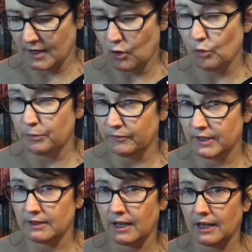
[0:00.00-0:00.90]
Hope you've
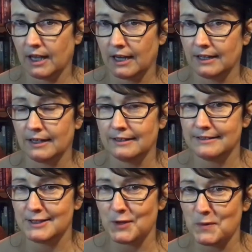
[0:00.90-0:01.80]
lit that candle.
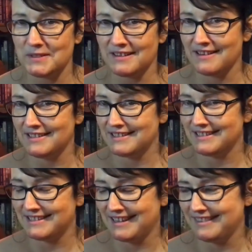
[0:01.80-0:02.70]
It's always nice to
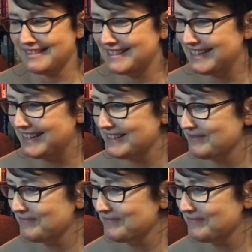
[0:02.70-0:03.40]
set the scene,